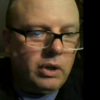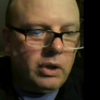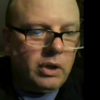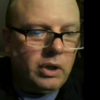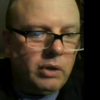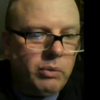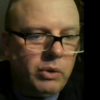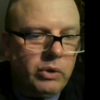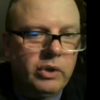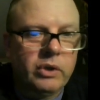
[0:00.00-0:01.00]
And we'll
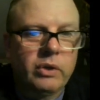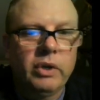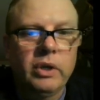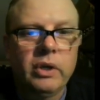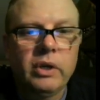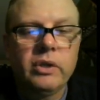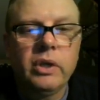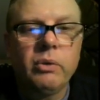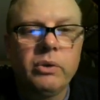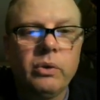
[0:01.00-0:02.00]
go to the screen, is
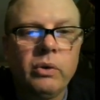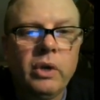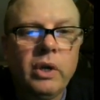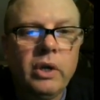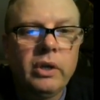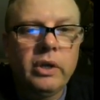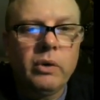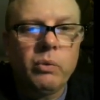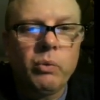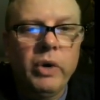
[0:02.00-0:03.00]
equal to the
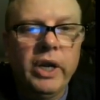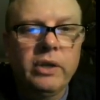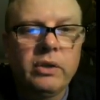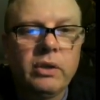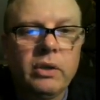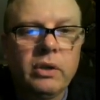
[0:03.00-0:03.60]
rate,